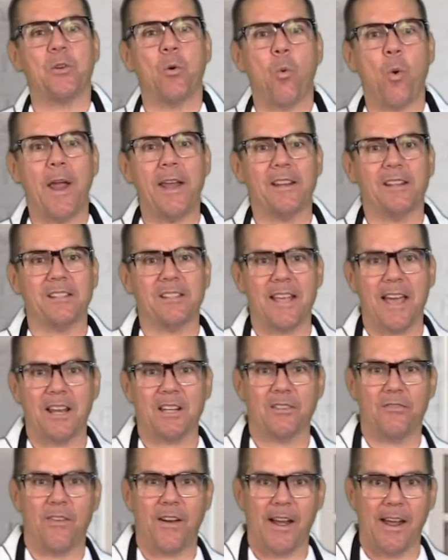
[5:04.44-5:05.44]
a way to
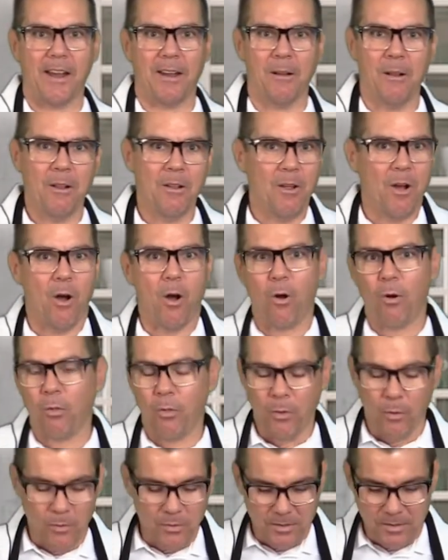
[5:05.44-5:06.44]
satisfy all
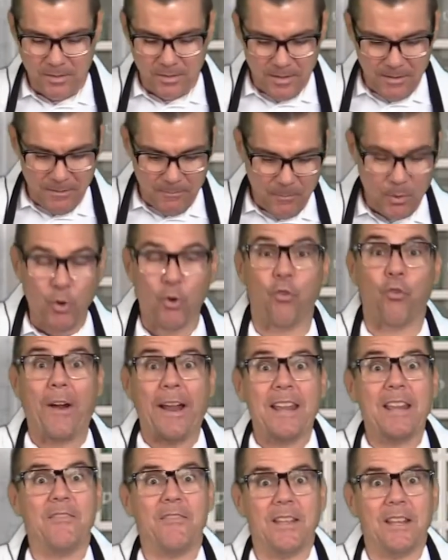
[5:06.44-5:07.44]
those
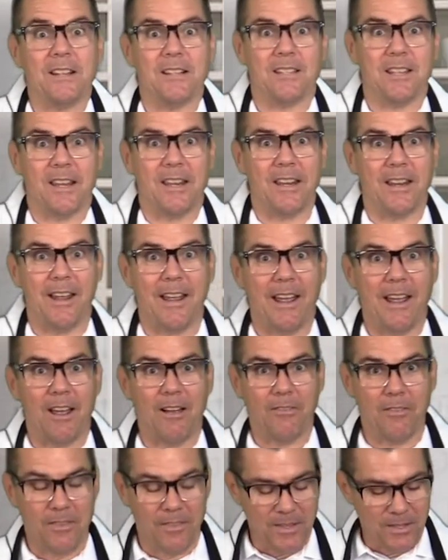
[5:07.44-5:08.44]
cravings that you
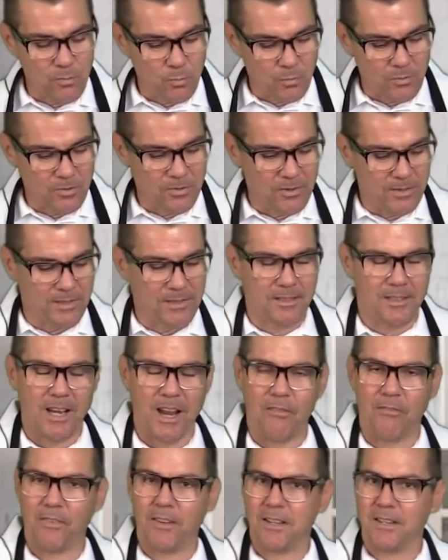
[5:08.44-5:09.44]
have. And this will
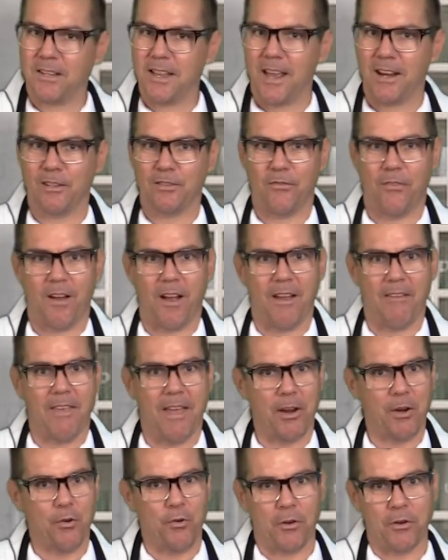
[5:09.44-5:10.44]
definitely satisfy
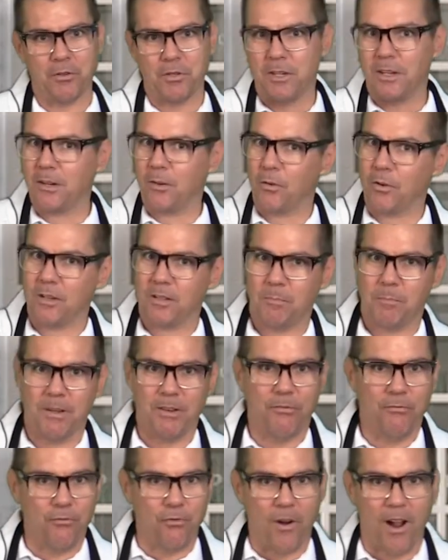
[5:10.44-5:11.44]
that crunchy, crispy,
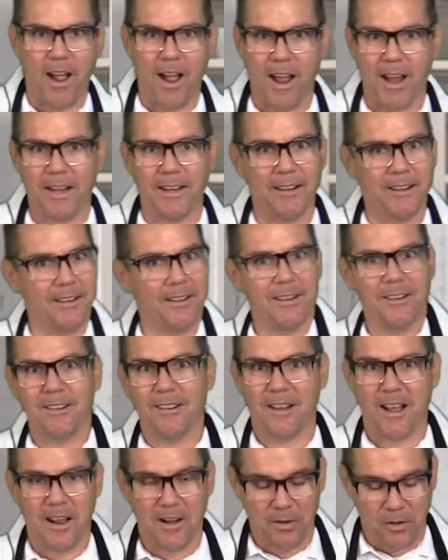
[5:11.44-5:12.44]
fried
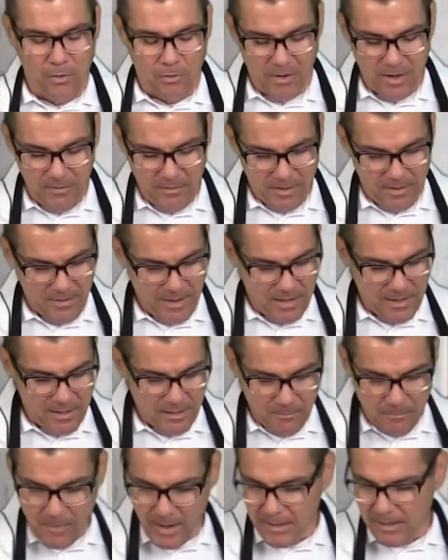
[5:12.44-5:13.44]
kind of craving that
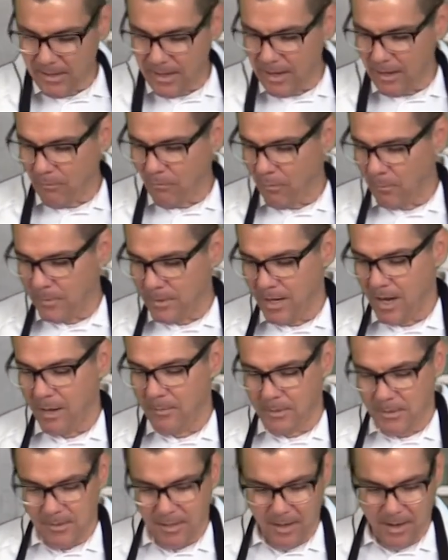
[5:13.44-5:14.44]
you might get from time
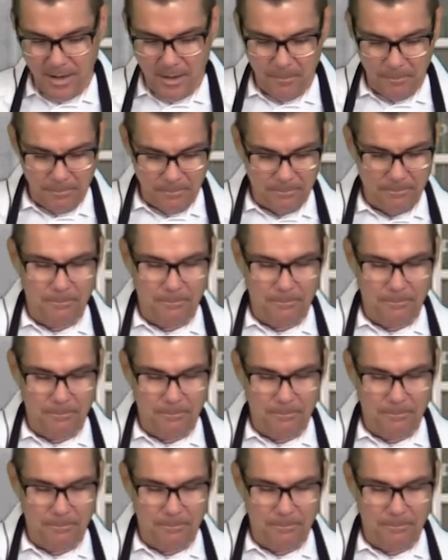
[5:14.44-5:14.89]
to time.